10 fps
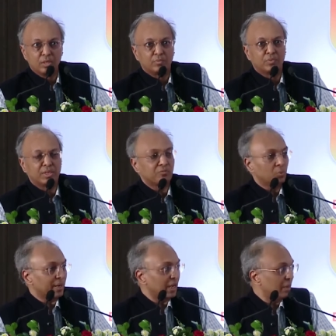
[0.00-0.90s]
They
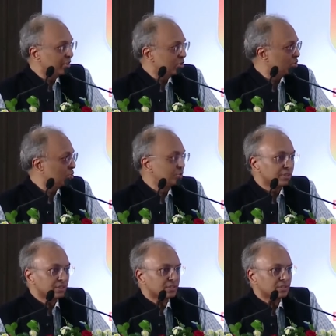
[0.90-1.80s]
were able to do
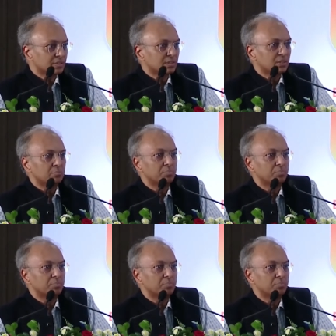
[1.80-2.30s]
this